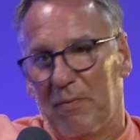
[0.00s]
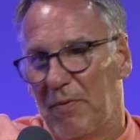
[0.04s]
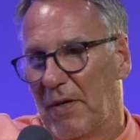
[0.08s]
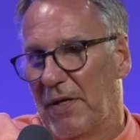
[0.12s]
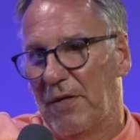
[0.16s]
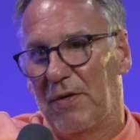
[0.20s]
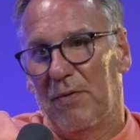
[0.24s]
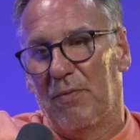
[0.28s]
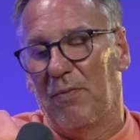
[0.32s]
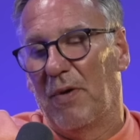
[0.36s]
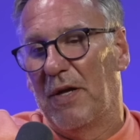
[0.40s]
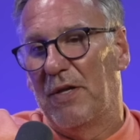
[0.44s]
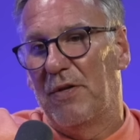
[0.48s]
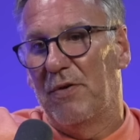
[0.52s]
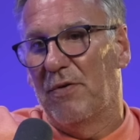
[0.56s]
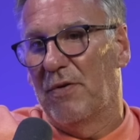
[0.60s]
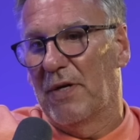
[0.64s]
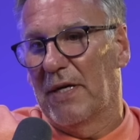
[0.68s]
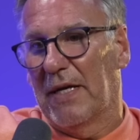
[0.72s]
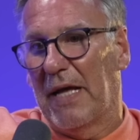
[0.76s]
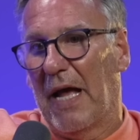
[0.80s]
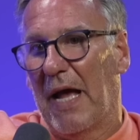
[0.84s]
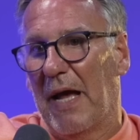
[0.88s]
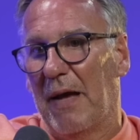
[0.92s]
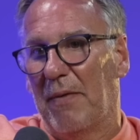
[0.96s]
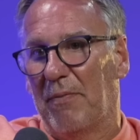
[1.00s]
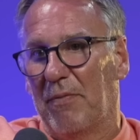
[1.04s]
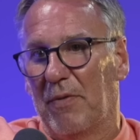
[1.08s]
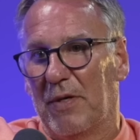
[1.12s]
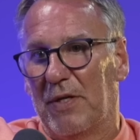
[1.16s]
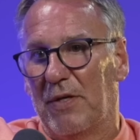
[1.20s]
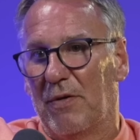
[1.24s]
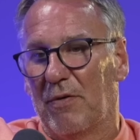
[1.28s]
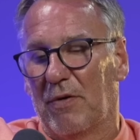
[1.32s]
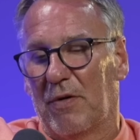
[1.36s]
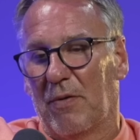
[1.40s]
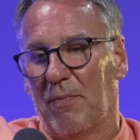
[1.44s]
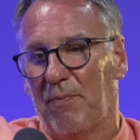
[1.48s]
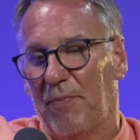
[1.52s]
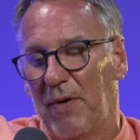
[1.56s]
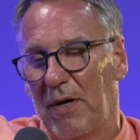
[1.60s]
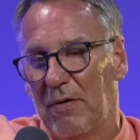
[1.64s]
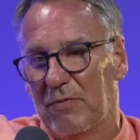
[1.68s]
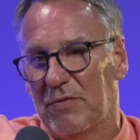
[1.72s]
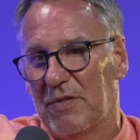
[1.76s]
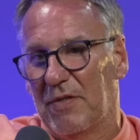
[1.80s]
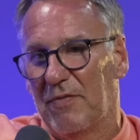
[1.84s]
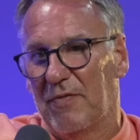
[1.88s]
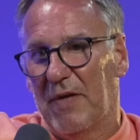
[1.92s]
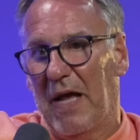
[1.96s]
When you're a
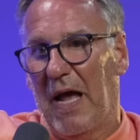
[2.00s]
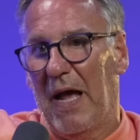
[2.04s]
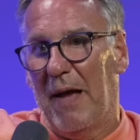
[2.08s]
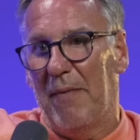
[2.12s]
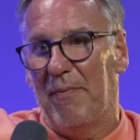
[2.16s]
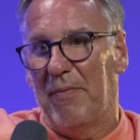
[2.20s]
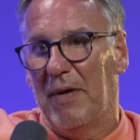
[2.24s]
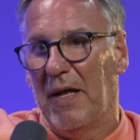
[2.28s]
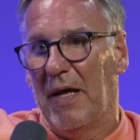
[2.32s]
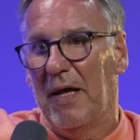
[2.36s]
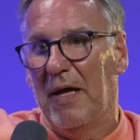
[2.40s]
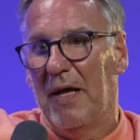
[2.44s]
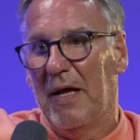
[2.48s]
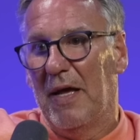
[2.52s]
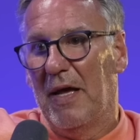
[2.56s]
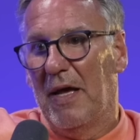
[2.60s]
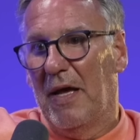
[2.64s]
compulsive gambler,